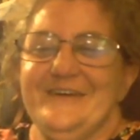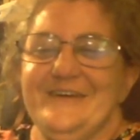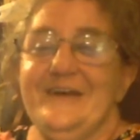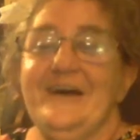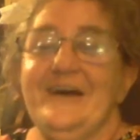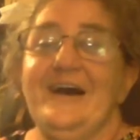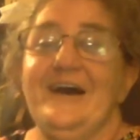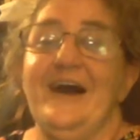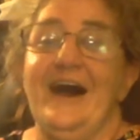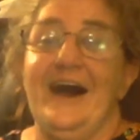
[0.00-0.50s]

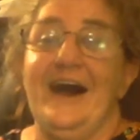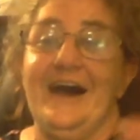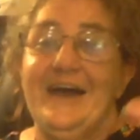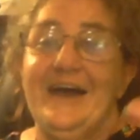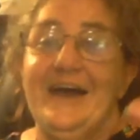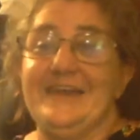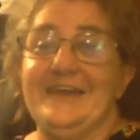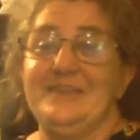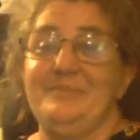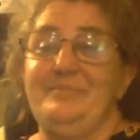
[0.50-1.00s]
I had to
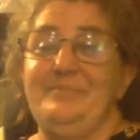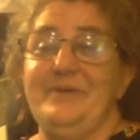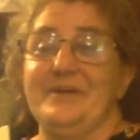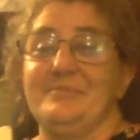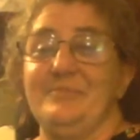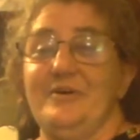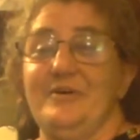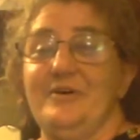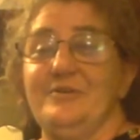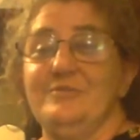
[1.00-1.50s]
pick my
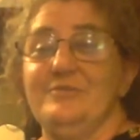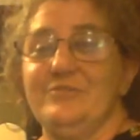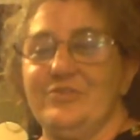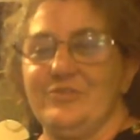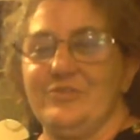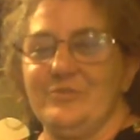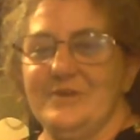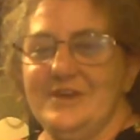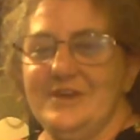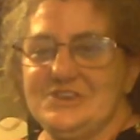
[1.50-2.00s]
own
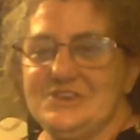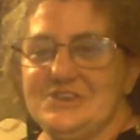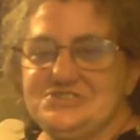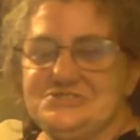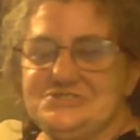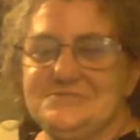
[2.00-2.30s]
switch,